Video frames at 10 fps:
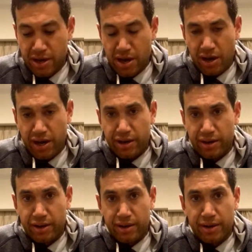I did
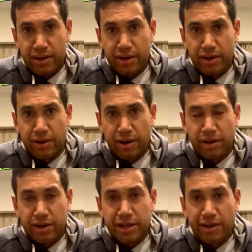
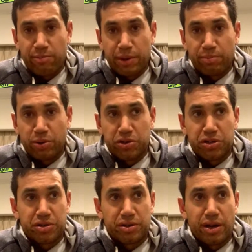have a big
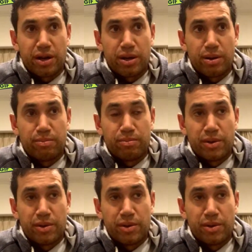push to